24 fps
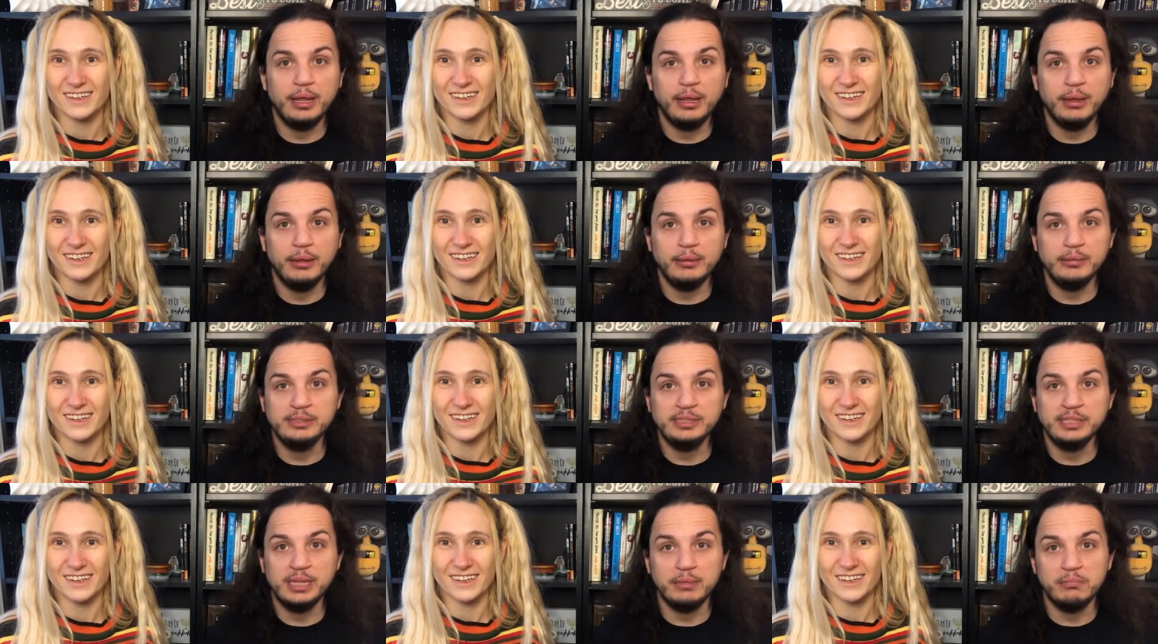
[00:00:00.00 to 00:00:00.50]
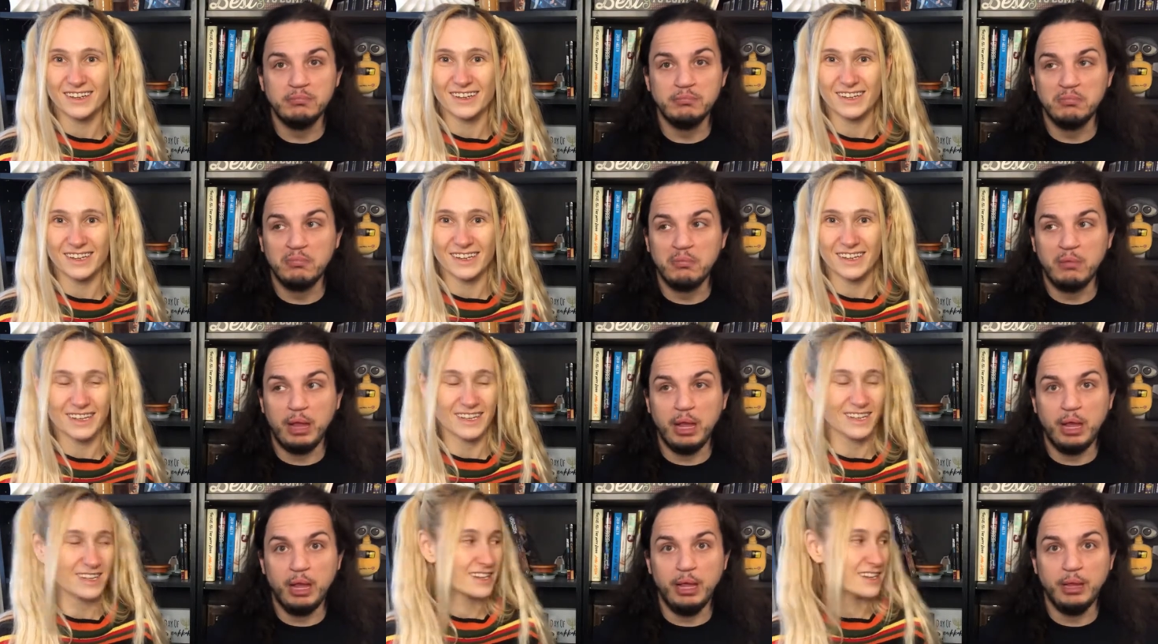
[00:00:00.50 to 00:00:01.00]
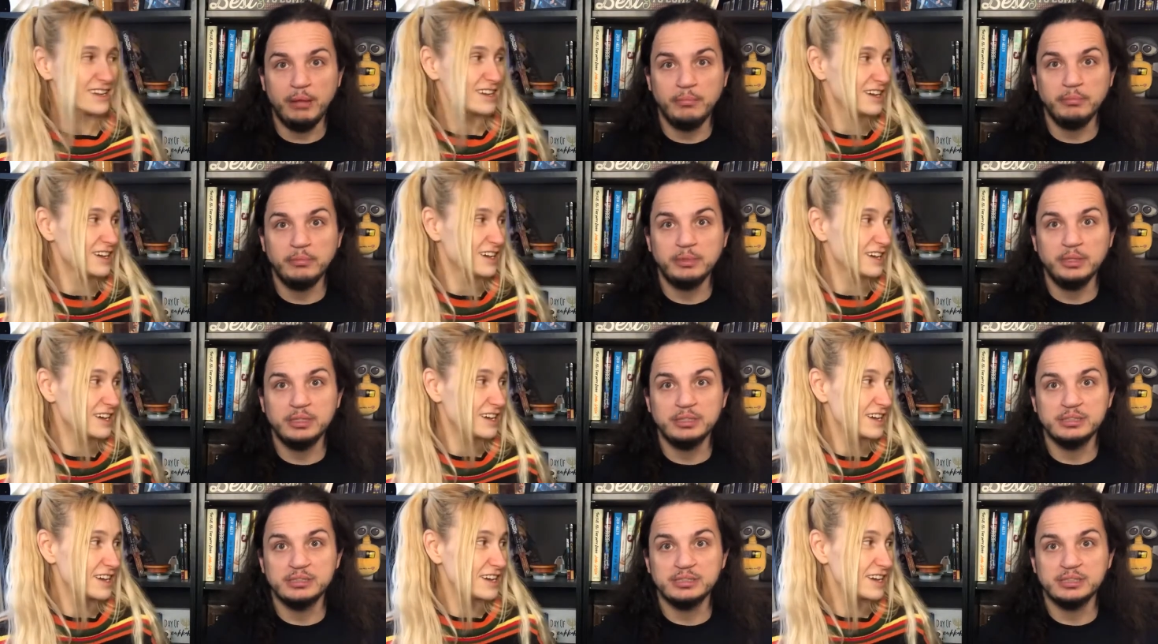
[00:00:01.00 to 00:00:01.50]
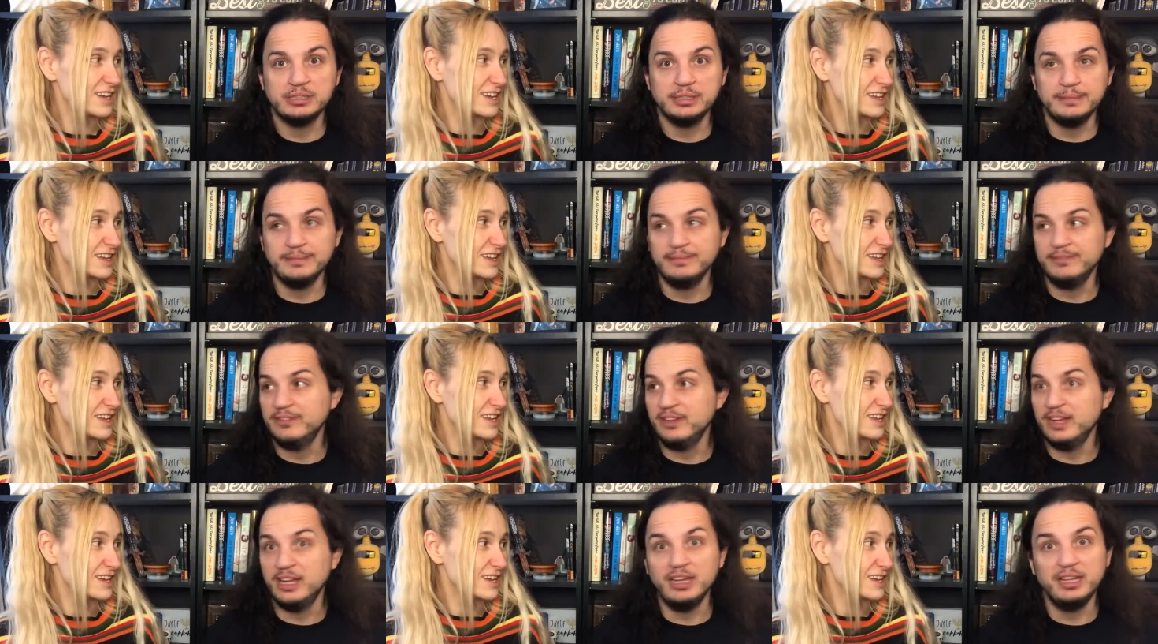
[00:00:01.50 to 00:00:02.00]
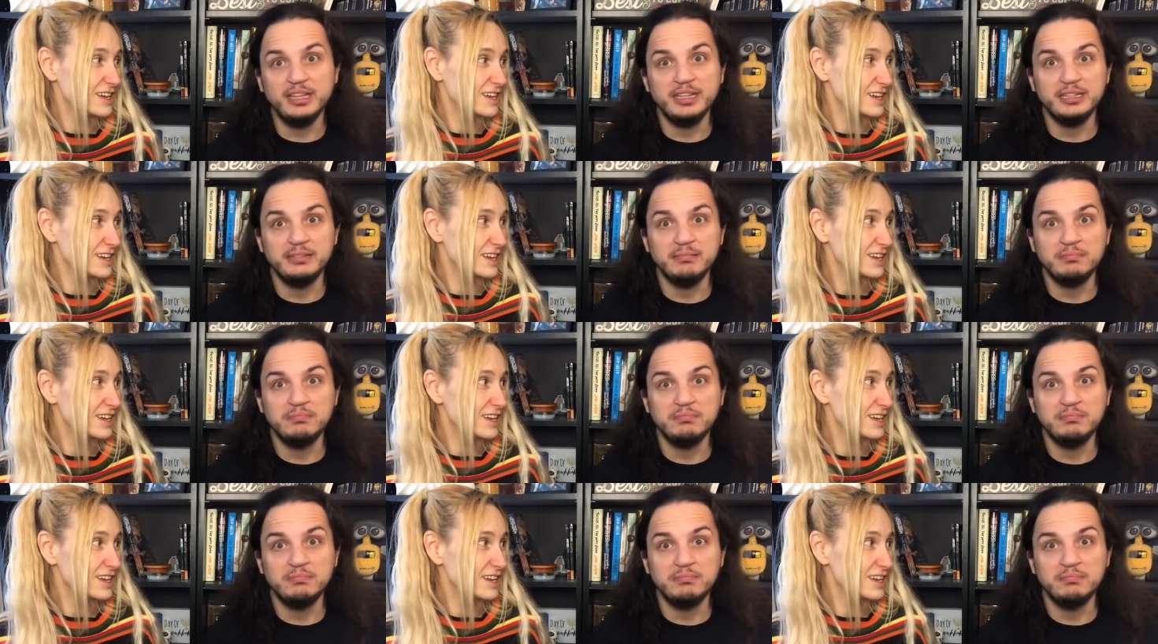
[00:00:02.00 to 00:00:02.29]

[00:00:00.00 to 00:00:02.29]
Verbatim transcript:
Speaker 1: I said, I'm gonna sleep fine.